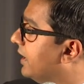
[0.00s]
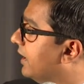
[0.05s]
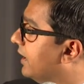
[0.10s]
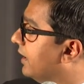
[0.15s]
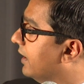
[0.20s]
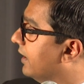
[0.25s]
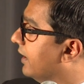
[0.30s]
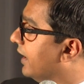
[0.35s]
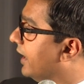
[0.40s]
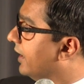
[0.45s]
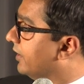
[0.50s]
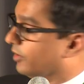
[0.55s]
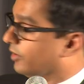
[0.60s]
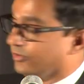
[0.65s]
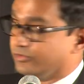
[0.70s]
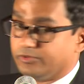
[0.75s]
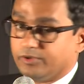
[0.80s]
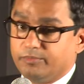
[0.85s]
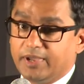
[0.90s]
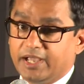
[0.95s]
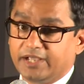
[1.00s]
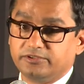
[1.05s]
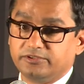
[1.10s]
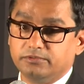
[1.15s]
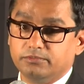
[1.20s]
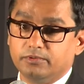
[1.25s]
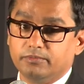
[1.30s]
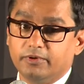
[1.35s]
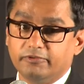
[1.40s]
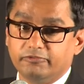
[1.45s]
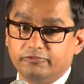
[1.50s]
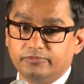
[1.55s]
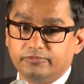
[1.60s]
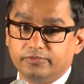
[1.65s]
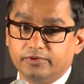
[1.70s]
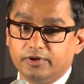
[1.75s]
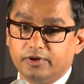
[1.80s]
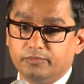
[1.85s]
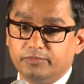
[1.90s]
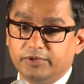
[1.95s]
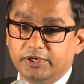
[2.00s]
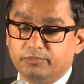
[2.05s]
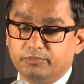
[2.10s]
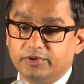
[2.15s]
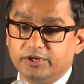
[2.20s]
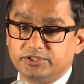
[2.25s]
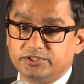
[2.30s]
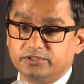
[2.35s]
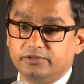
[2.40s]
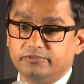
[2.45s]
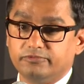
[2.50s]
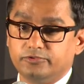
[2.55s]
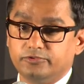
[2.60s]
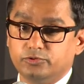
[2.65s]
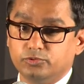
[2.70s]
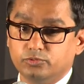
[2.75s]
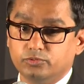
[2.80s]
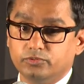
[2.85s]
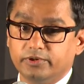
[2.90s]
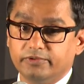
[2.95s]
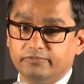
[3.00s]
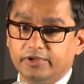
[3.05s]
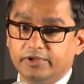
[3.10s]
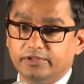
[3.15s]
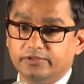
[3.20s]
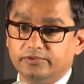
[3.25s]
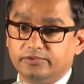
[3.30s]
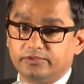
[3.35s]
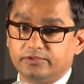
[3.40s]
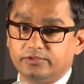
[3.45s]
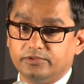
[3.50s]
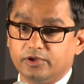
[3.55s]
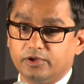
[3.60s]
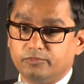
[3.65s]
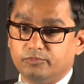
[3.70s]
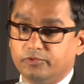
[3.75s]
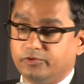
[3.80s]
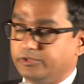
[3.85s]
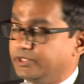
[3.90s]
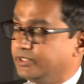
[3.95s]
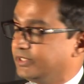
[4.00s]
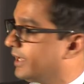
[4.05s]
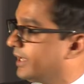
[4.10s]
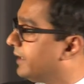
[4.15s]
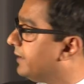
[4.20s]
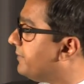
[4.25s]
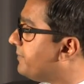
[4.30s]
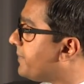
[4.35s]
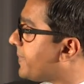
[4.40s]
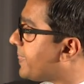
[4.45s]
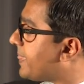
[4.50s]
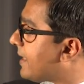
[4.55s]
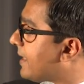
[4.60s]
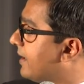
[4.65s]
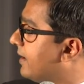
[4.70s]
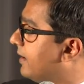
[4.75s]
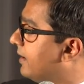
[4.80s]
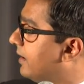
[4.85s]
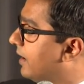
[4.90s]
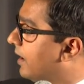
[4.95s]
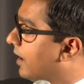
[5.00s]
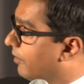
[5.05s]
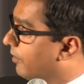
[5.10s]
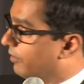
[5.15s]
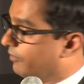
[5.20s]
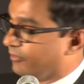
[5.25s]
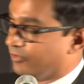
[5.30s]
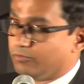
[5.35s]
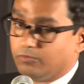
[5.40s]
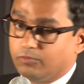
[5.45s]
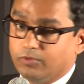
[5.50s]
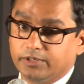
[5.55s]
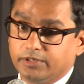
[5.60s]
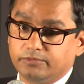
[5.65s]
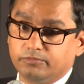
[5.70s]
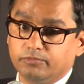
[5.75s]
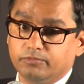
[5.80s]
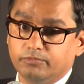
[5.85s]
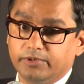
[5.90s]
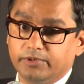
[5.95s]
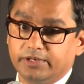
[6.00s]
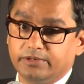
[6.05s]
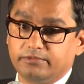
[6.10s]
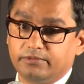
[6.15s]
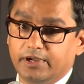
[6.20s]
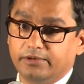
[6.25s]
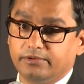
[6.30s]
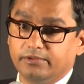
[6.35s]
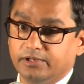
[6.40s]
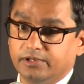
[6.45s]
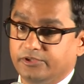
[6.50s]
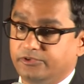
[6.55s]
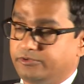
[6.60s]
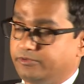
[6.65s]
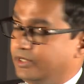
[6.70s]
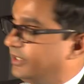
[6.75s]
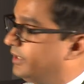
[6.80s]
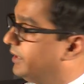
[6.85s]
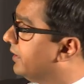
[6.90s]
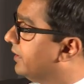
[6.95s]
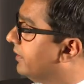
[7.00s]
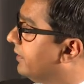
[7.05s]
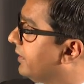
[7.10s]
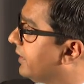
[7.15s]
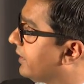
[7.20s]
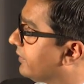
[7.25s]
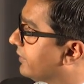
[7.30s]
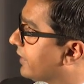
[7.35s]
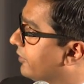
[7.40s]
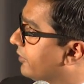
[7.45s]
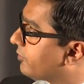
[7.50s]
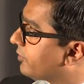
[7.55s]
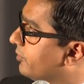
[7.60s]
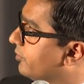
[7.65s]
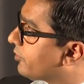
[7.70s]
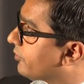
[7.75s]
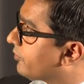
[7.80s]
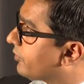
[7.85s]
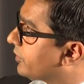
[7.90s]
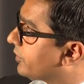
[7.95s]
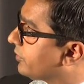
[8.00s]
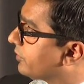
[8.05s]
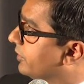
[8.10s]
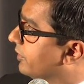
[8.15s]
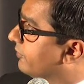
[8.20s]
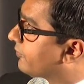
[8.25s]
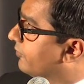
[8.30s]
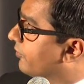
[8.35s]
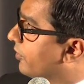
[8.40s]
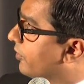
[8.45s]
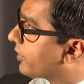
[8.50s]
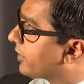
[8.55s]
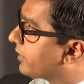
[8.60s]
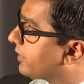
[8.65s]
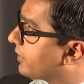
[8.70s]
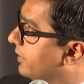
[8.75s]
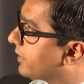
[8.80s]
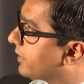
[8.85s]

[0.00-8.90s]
and also a maximum of peak pressure of 2 events, not more than that. However, what we are trying to illustrate here is as we move into the Ford